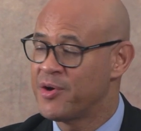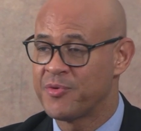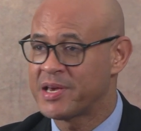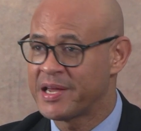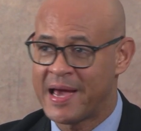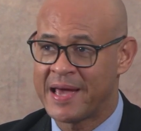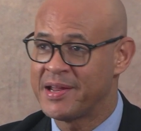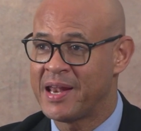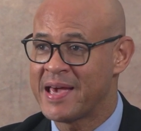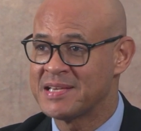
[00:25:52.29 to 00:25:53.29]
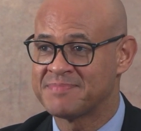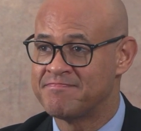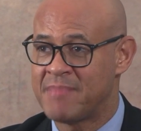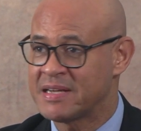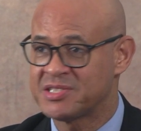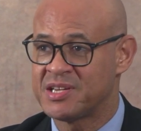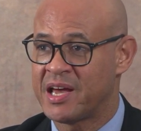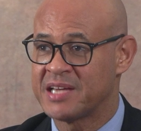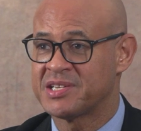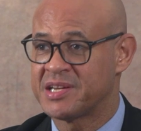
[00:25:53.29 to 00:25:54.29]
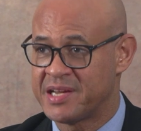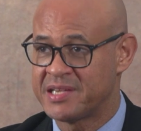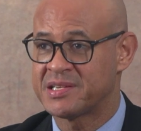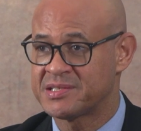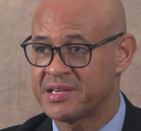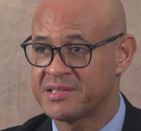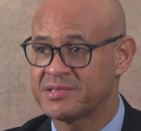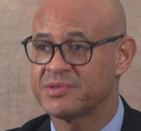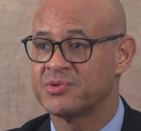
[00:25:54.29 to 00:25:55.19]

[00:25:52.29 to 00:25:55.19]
we can analyze much larger data sets